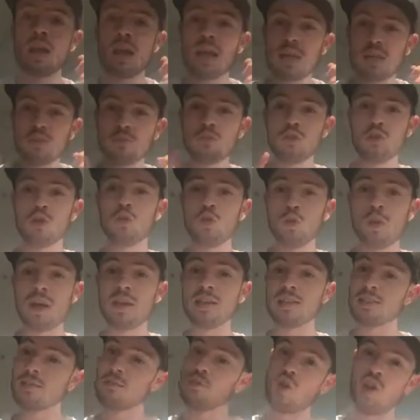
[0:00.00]
And if you
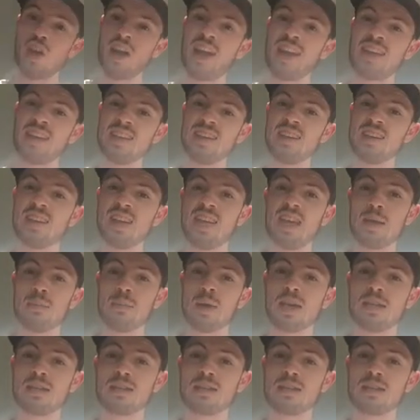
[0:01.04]
guys have got any game